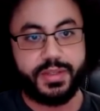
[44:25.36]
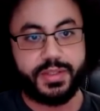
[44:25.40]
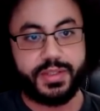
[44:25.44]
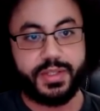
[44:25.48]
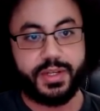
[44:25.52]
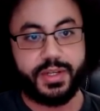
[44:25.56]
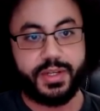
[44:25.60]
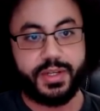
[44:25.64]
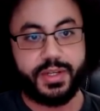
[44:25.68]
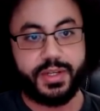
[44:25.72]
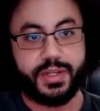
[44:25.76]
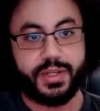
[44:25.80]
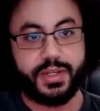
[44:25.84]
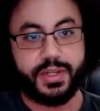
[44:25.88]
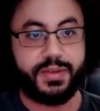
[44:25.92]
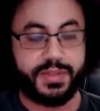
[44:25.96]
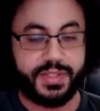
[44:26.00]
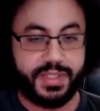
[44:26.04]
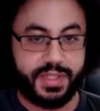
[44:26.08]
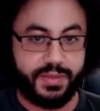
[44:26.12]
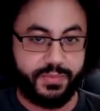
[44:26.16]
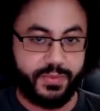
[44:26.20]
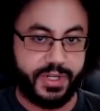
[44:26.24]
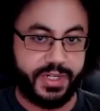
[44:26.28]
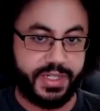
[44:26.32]
So if
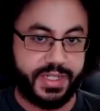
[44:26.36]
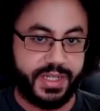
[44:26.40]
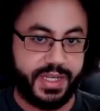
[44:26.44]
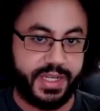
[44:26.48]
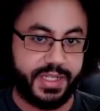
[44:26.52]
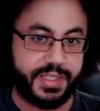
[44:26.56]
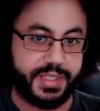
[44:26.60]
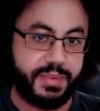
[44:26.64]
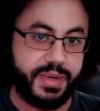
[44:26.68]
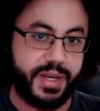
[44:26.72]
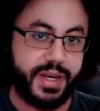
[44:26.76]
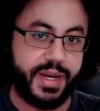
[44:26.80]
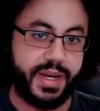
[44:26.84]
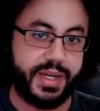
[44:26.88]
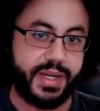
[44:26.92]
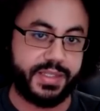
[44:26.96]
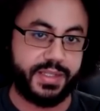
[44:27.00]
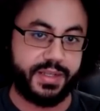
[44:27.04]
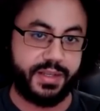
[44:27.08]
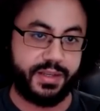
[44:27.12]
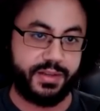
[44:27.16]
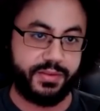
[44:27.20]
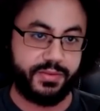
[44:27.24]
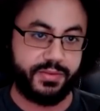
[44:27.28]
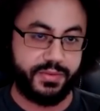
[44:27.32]
someone tests
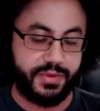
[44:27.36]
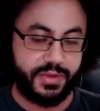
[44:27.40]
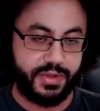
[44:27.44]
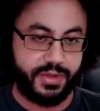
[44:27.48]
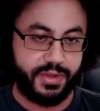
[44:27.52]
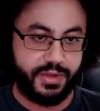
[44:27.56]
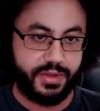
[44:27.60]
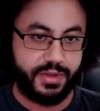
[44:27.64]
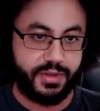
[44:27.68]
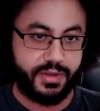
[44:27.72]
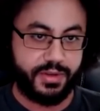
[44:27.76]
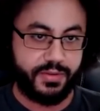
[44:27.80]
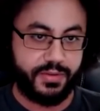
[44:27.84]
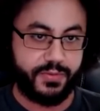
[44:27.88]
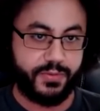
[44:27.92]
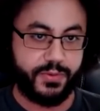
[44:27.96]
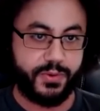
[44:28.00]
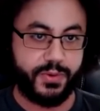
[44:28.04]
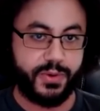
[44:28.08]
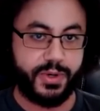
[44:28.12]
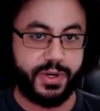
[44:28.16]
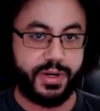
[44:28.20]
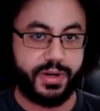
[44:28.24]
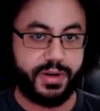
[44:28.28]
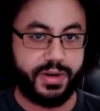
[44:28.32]
positive
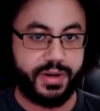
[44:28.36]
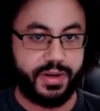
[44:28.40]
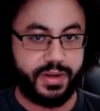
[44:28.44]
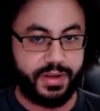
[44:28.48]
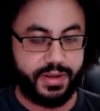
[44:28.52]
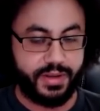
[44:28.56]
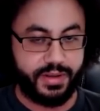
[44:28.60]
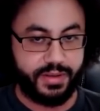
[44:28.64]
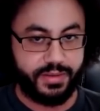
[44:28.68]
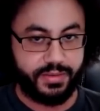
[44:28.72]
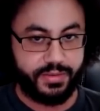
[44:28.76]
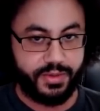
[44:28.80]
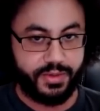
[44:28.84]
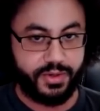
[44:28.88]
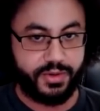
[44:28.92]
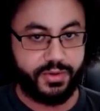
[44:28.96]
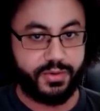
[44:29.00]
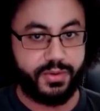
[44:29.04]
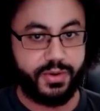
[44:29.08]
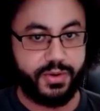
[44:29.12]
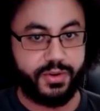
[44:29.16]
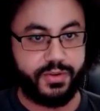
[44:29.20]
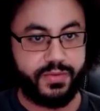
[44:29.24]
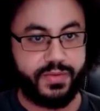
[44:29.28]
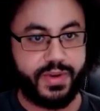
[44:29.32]
for the
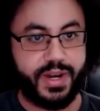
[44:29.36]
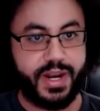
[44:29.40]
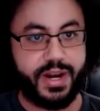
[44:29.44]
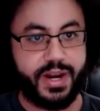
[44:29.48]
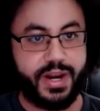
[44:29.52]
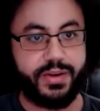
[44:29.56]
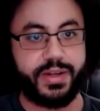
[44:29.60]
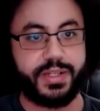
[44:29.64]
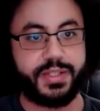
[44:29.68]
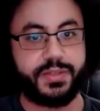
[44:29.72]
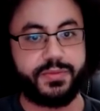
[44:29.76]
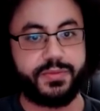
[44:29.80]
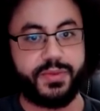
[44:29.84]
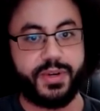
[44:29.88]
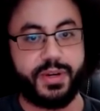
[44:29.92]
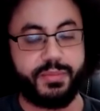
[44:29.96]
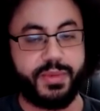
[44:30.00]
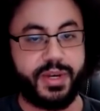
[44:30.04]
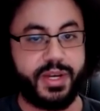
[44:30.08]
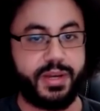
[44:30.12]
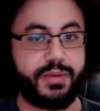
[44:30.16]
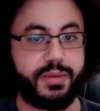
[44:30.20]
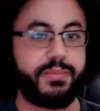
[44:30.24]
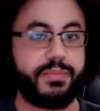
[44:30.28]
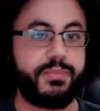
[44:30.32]
coronavirus
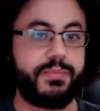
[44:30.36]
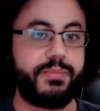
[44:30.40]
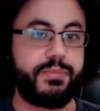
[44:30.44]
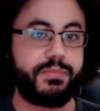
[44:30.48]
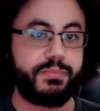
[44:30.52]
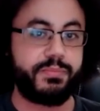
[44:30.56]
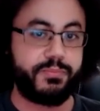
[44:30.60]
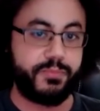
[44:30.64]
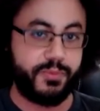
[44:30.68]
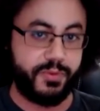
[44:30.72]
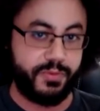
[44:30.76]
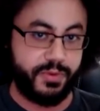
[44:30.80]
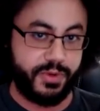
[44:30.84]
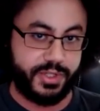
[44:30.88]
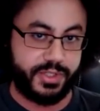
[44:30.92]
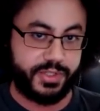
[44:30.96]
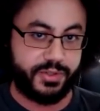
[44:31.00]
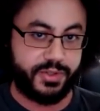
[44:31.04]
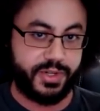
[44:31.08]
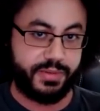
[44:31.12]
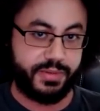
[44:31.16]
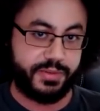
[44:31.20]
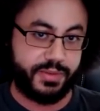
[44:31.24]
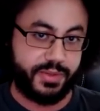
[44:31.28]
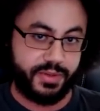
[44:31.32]
from a reverse
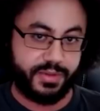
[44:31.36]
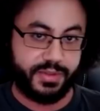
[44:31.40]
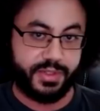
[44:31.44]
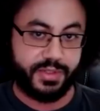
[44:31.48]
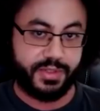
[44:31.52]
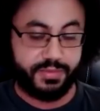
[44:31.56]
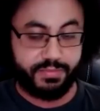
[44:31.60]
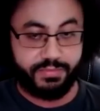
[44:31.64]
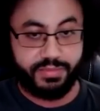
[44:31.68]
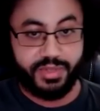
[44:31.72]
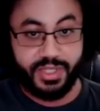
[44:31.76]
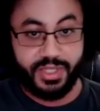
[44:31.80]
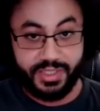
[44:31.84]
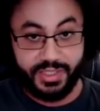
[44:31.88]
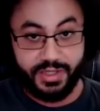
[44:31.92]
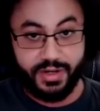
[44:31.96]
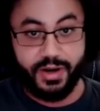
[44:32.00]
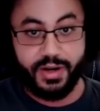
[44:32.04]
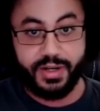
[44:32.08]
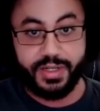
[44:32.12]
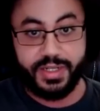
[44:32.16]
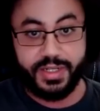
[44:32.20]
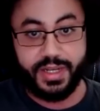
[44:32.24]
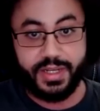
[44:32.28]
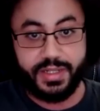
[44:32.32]
transcriptase P C
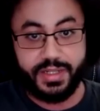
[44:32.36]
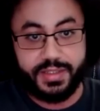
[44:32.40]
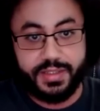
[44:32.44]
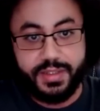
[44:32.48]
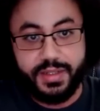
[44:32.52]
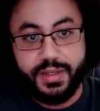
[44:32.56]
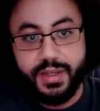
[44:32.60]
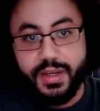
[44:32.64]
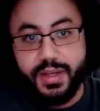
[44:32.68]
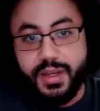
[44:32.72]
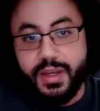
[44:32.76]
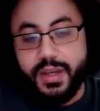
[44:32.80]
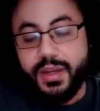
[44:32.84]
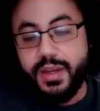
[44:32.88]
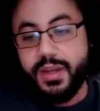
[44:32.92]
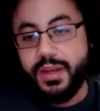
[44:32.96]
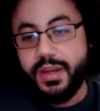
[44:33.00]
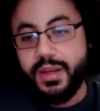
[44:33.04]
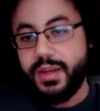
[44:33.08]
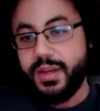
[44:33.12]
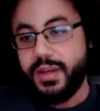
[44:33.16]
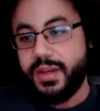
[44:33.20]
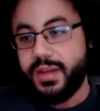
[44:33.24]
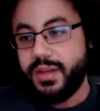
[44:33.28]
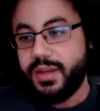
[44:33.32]
R test,
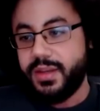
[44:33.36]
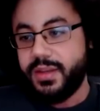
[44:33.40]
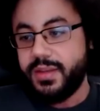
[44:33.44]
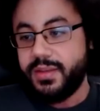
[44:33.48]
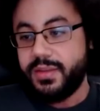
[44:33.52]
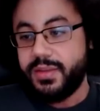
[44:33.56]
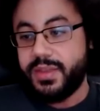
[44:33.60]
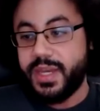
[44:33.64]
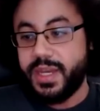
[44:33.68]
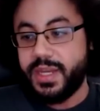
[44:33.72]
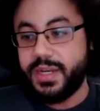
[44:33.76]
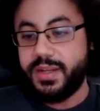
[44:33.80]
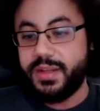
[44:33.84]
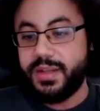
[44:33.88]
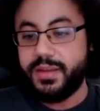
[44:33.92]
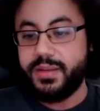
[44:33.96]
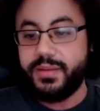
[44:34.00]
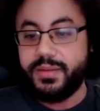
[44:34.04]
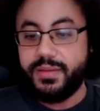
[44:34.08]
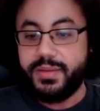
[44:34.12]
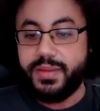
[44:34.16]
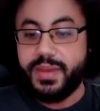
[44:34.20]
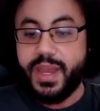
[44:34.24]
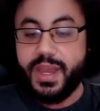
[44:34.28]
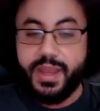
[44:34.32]
then
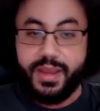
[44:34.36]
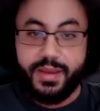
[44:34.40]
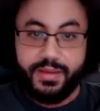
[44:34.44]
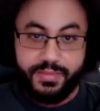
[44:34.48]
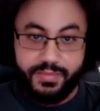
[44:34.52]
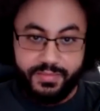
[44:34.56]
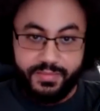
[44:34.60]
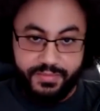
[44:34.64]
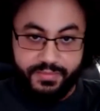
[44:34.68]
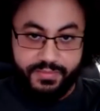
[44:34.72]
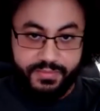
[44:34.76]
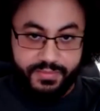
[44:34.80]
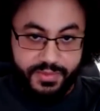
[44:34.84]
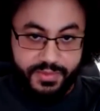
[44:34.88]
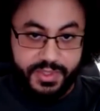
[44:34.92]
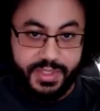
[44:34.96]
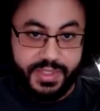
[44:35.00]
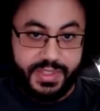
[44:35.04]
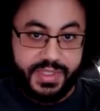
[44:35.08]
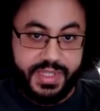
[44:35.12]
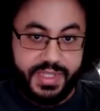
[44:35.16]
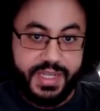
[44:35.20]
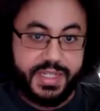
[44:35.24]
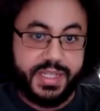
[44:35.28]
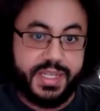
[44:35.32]
they, the C
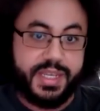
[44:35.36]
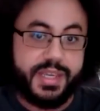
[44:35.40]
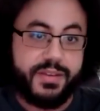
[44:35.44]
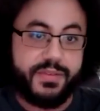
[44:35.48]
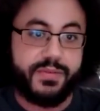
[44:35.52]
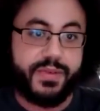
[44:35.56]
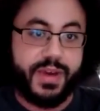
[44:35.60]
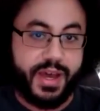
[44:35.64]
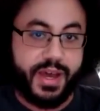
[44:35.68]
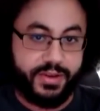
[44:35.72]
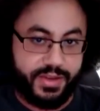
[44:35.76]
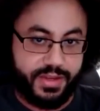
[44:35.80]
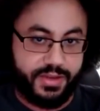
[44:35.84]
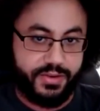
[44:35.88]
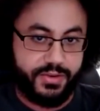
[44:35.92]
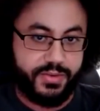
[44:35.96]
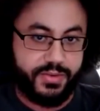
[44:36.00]
T value